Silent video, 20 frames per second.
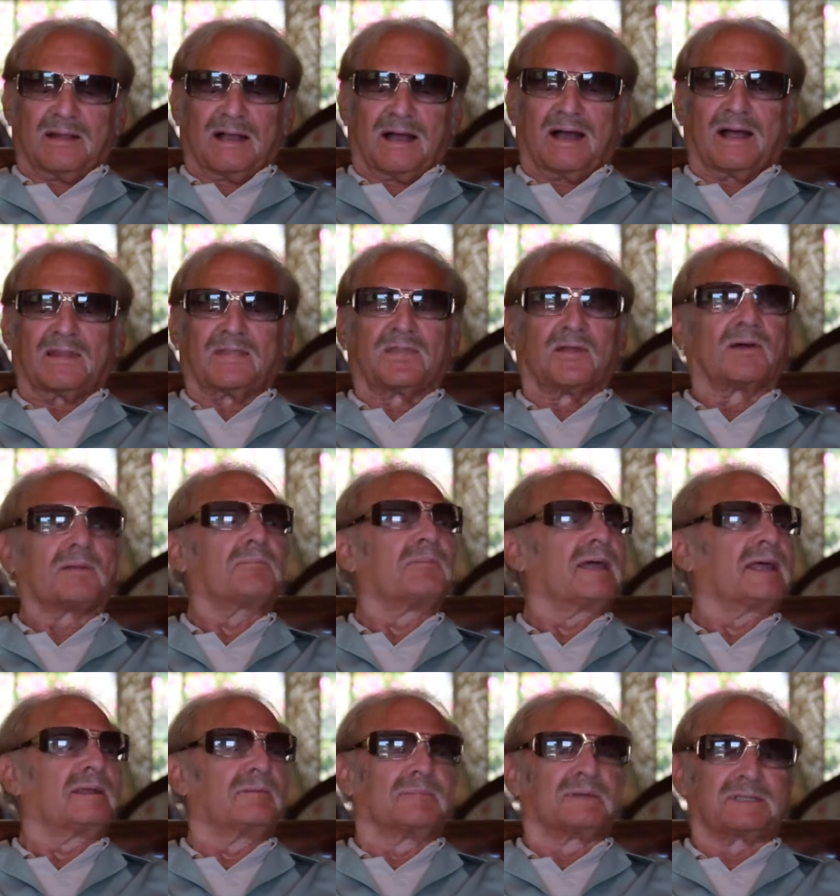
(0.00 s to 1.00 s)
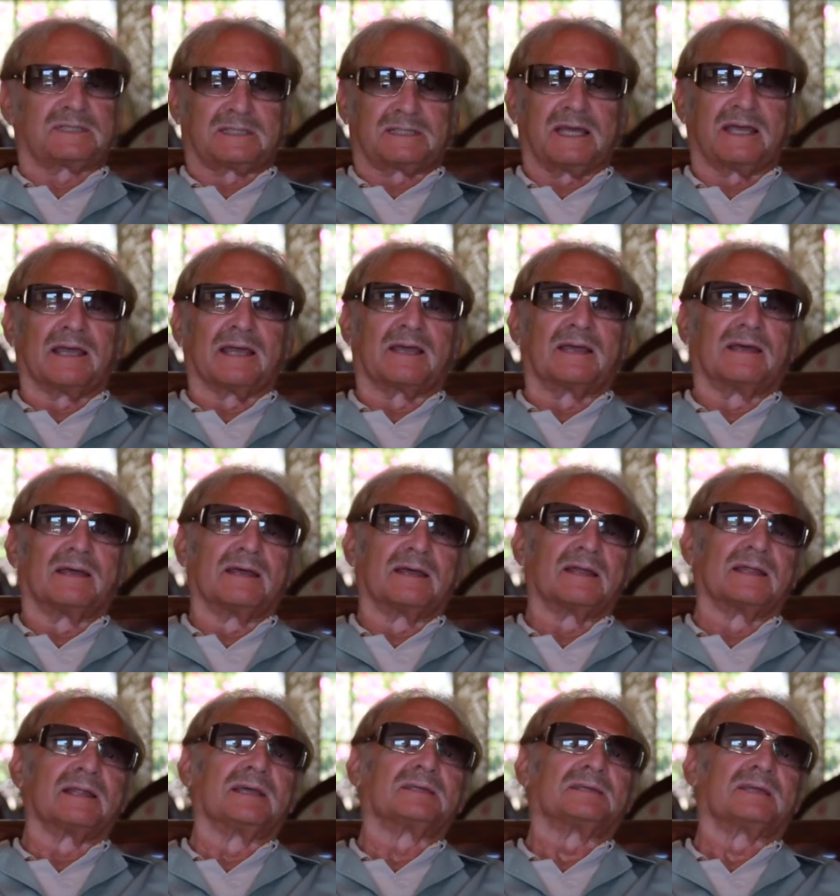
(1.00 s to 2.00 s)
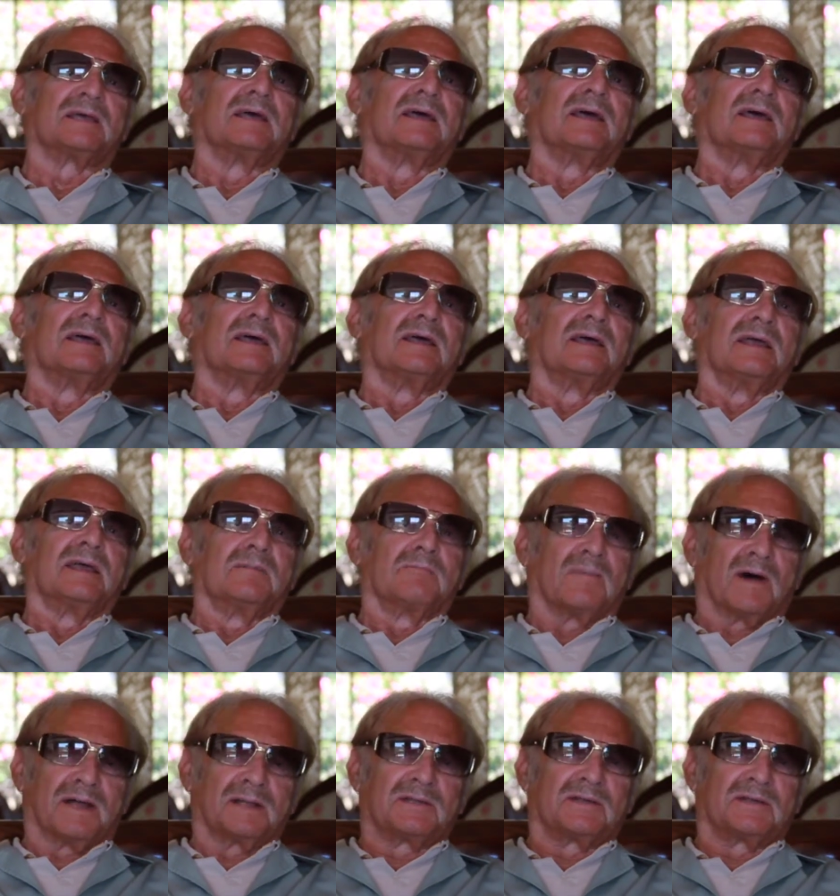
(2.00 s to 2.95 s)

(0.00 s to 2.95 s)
I thought made a mistake, at least in my